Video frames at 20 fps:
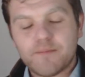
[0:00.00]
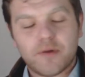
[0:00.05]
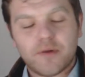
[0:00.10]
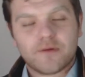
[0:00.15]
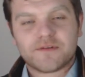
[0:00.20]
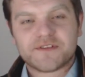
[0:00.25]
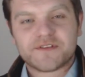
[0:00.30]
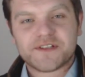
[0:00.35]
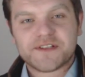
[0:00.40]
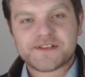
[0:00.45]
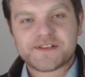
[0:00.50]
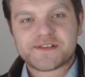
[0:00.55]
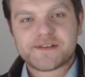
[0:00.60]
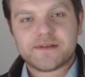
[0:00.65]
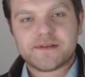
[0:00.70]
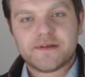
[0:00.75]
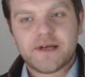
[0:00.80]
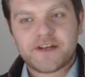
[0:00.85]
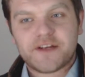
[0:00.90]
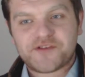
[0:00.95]

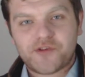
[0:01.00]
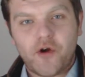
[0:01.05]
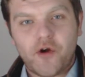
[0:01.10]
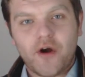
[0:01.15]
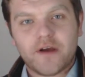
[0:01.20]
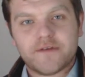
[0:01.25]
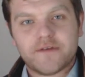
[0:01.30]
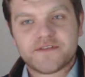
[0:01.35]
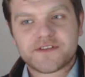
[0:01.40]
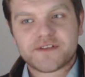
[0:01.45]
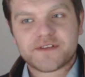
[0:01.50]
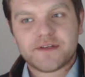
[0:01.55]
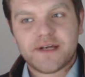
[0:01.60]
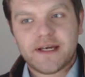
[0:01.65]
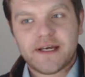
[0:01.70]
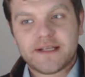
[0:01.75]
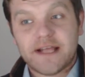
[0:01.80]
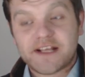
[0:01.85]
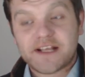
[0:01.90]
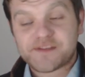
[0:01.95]
impulses and
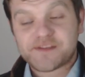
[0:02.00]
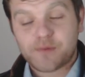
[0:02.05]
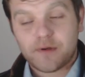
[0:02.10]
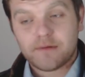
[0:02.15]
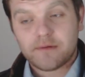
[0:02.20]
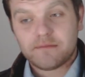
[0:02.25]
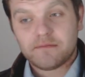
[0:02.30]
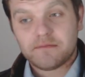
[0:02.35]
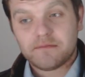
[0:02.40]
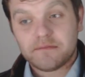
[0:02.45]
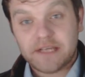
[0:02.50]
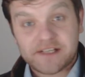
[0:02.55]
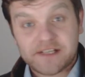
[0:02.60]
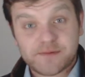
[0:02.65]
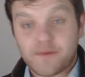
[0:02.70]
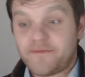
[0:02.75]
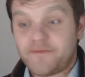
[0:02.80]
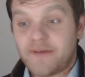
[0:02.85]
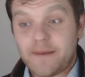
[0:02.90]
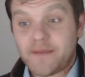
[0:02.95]
drives, and that's what
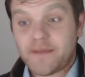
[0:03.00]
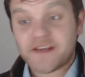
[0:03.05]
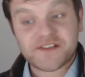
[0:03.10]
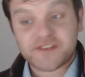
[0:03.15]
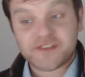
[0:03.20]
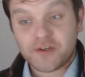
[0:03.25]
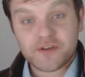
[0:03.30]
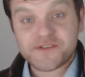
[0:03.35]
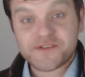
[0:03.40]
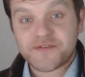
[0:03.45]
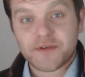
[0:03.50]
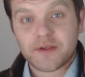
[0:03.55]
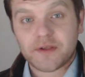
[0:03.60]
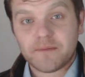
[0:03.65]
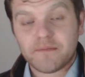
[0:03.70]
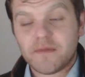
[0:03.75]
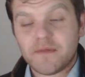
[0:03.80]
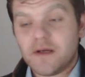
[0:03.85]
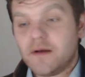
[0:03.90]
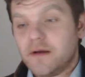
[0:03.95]
that's what Fabius does
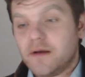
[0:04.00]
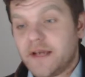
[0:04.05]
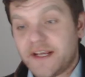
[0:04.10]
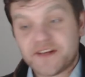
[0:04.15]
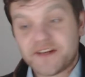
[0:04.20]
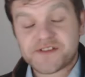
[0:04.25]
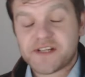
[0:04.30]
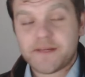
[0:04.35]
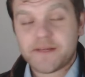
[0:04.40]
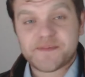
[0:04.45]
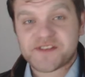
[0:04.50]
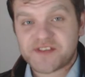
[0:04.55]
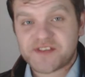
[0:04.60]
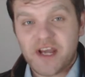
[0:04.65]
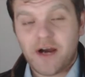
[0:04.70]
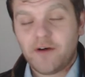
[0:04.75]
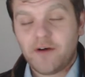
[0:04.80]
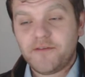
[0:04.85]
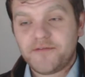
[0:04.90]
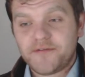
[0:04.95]
for them. He doesn't
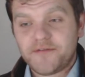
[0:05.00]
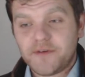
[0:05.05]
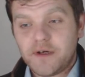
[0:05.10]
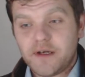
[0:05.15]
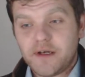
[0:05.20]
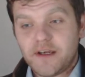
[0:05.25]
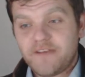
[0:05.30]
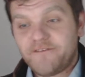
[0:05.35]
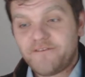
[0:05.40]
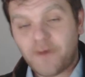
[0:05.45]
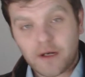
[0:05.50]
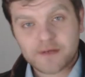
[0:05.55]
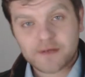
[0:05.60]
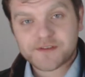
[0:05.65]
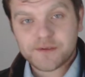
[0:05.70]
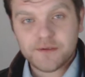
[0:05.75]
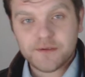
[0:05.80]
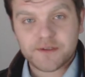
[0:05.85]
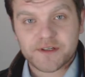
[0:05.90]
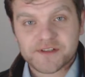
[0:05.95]
himself; he
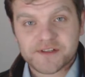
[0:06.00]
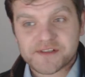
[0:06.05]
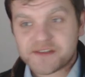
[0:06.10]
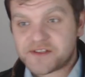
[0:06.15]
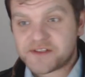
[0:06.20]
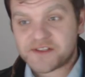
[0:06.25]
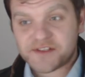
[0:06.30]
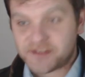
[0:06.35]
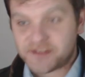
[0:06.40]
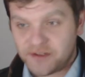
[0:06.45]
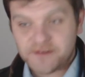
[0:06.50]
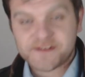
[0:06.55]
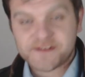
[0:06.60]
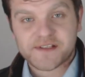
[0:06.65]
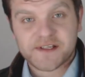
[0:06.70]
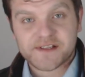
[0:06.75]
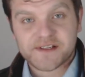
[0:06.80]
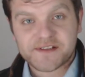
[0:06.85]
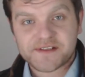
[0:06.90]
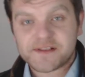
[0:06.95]
follows orders and just
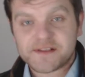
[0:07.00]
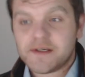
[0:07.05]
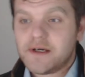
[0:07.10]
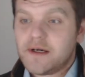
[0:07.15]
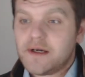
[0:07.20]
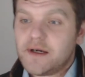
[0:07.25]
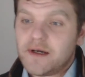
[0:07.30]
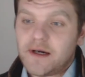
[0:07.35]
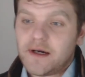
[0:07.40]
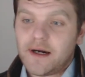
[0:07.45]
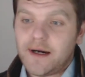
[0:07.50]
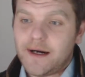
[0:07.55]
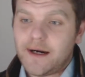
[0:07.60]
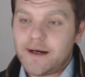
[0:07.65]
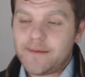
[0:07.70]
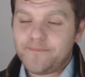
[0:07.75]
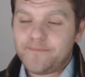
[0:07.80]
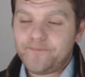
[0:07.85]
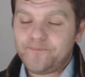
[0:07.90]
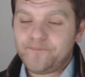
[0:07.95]
does this.
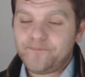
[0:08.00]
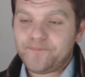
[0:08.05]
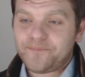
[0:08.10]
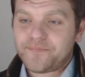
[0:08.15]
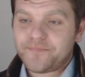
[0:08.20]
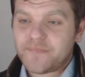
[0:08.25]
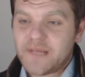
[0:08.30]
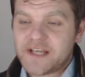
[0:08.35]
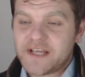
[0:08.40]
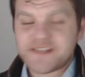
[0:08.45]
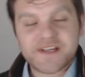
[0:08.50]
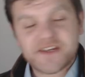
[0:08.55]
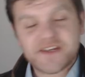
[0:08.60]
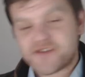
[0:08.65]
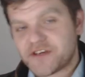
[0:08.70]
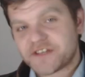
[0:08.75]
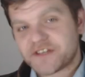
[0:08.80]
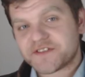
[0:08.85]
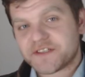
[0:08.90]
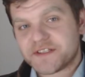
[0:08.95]
Um,
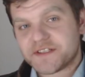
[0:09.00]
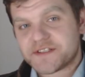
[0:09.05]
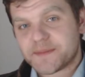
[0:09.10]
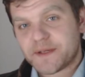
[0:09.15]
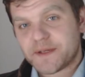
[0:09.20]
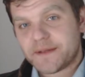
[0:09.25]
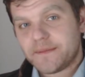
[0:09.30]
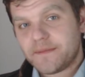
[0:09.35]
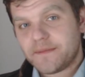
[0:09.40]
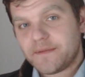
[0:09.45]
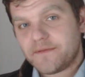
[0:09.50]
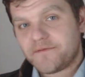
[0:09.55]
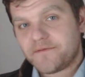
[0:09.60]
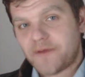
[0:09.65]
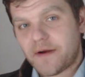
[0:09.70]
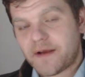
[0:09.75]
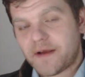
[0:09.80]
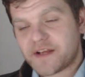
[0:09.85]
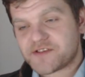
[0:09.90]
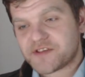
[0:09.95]
it's interesting to me,
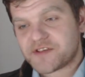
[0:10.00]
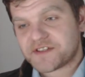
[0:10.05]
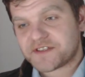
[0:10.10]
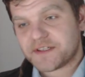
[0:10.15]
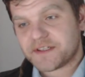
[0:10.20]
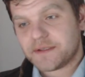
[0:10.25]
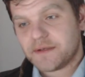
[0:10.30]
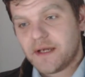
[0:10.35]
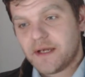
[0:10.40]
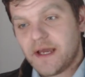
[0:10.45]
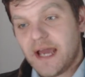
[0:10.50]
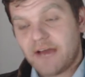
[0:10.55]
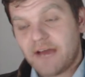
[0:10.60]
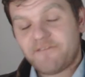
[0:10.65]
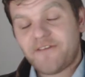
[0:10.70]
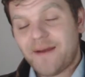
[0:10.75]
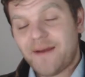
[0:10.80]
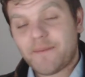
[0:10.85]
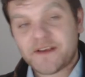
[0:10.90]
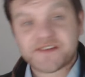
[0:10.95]
very interesting.
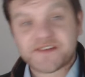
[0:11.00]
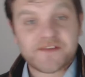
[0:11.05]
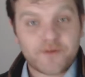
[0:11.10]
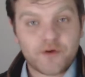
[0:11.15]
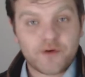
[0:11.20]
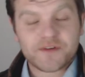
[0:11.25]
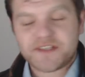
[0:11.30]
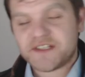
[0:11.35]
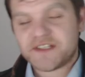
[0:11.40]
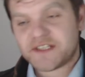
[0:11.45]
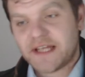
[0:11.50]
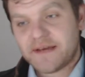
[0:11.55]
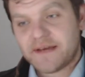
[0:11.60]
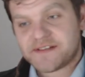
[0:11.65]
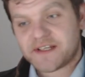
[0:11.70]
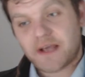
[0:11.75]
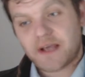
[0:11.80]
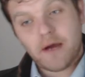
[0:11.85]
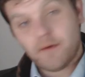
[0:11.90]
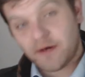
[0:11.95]
And Fabius, of course, is
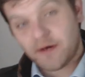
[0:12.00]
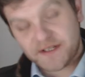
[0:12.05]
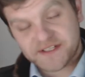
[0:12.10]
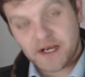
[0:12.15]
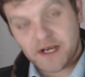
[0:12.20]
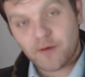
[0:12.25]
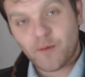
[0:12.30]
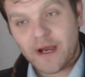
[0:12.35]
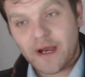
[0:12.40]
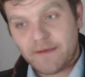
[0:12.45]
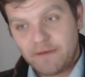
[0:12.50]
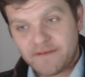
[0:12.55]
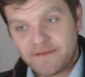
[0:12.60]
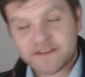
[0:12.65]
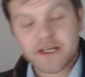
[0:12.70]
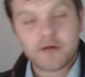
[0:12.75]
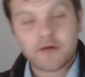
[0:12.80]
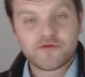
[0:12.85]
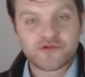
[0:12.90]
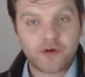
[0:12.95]
allowed to go on his own way
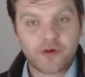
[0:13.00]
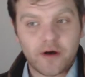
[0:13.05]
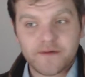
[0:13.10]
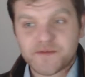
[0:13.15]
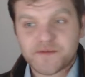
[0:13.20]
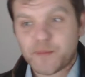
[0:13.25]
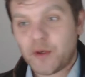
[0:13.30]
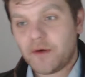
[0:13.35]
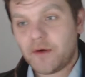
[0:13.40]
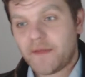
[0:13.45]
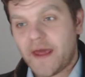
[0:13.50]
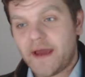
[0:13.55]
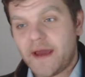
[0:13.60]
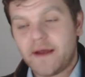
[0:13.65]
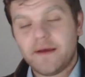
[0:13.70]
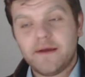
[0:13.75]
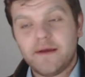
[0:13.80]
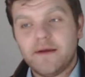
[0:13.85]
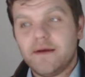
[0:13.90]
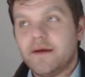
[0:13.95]
with his own drives, but
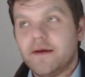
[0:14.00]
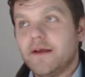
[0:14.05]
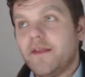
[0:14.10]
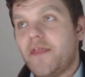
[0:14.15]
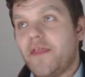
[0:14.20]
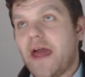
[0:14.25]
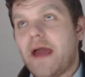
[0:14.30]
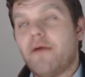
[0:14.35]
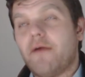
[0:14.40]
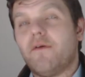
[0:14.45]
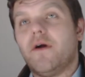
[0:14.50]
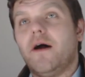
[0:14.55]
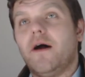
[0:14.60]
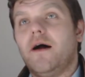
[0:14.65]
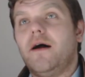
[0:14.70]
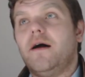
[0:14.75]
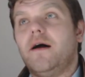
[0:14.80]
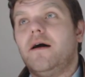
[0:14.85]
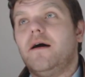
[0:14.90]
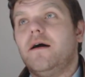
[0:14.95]
they're
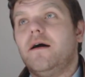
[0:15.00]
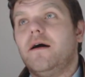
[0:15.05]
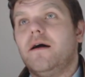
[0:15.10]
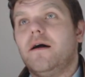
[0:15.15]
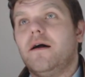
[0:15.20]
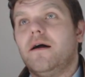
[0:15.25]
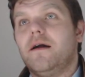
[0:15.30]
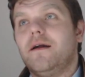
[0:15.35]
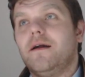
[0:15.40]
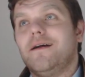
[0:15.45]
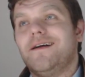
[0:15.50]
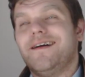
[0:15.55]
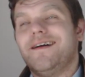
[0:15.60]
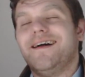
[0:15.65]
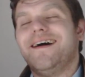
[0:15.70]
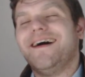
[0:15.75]
they're uh,